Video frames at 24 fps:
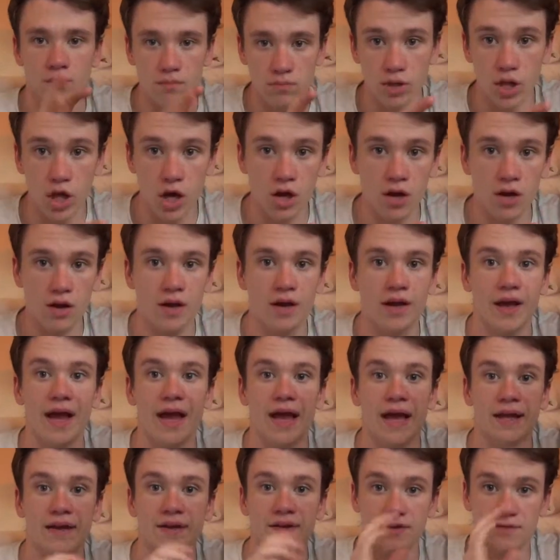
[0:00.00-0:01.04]
blog
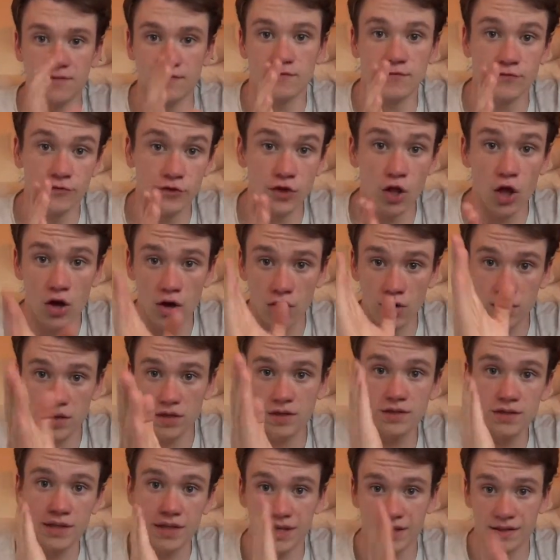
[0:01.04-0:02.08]
and vlog
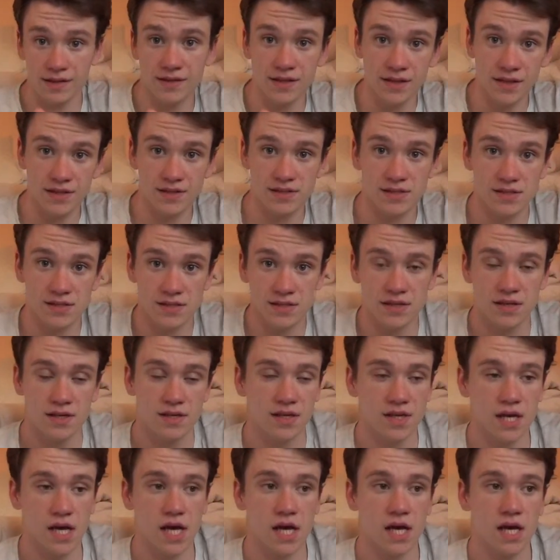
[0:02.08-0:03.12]
like this,
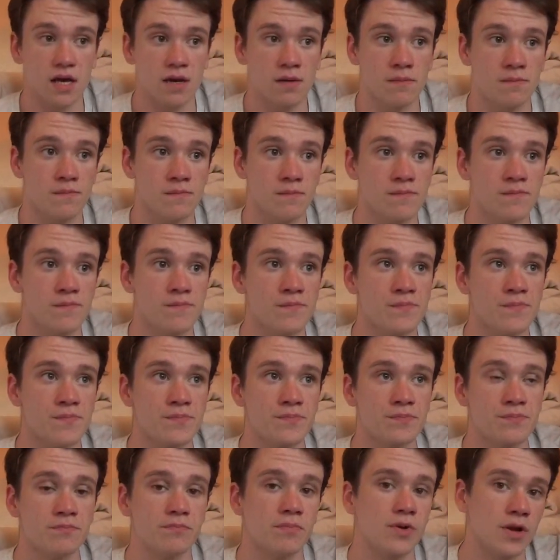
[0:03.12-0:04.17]

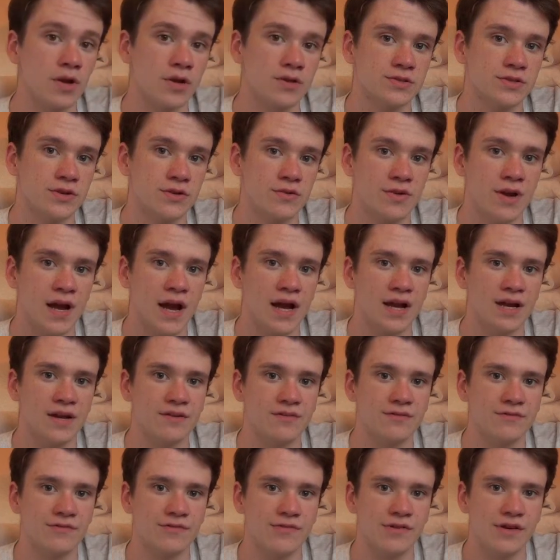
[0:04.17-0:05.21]
but also kind
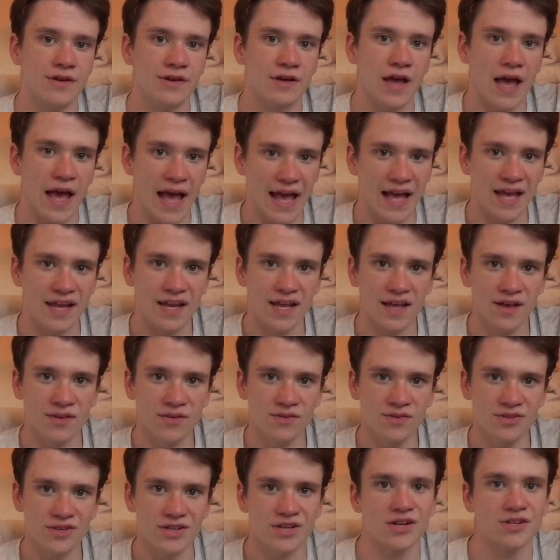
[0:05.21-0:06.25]
of
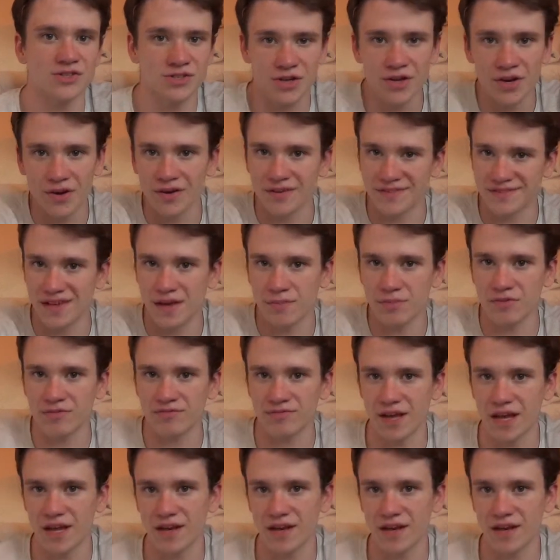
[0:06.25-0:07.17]
handheld, and I'll show you an example of